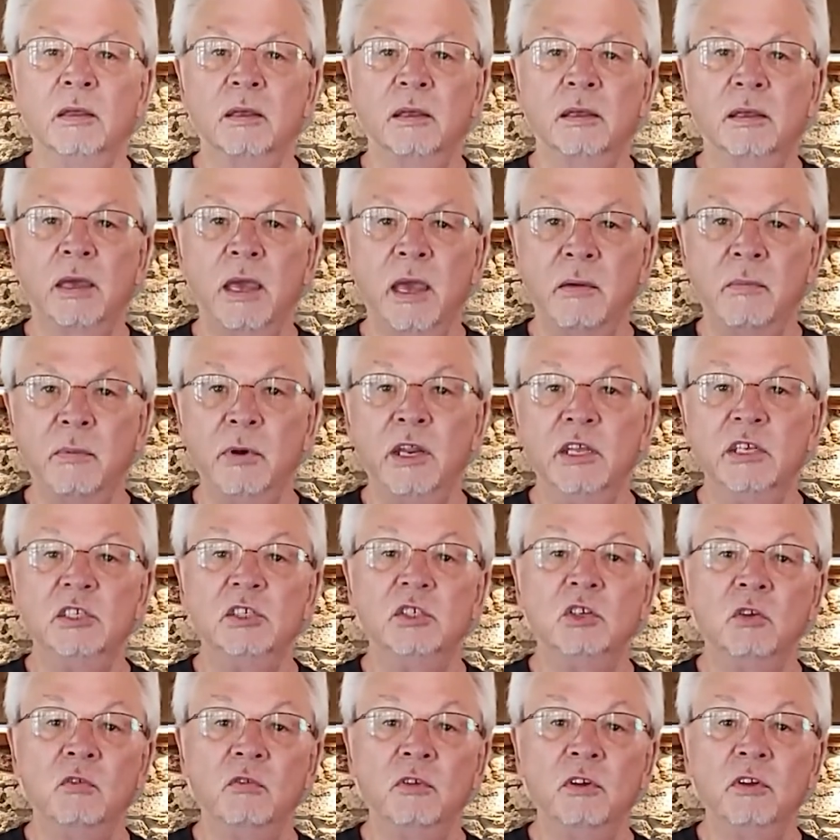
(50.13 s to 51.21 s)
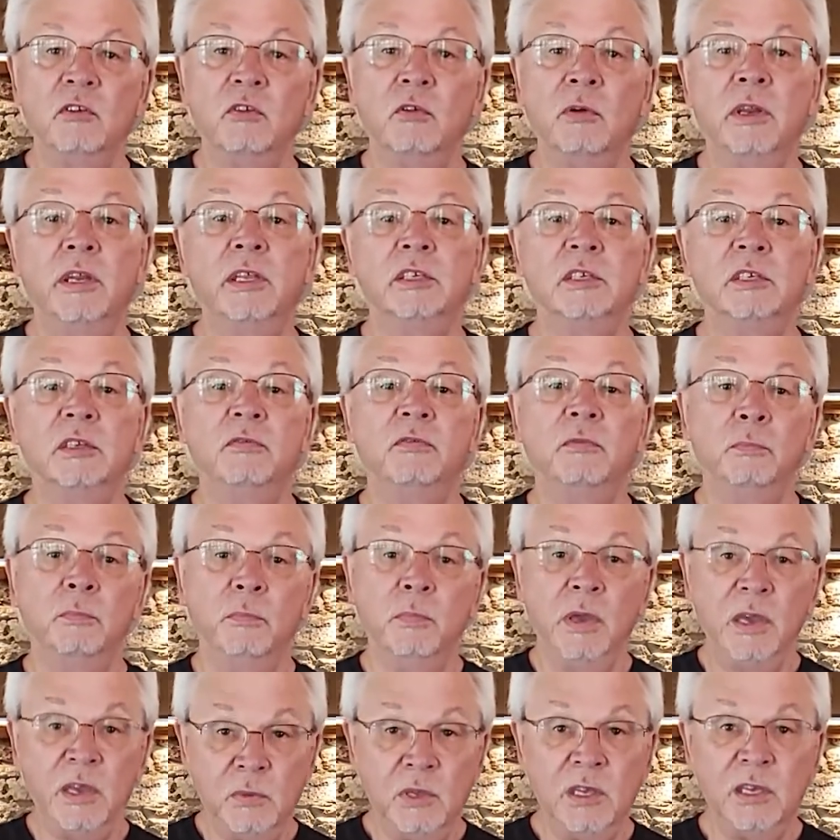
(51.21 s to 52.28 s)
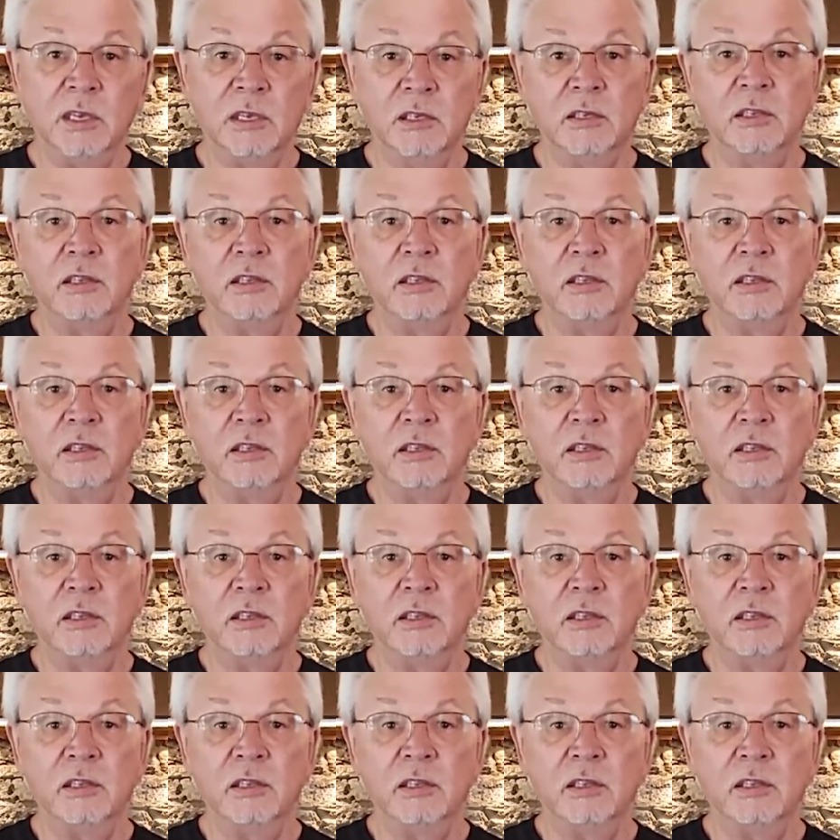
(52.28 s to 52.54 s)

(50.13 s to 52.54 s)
Cabernet Sauvignon is a baby,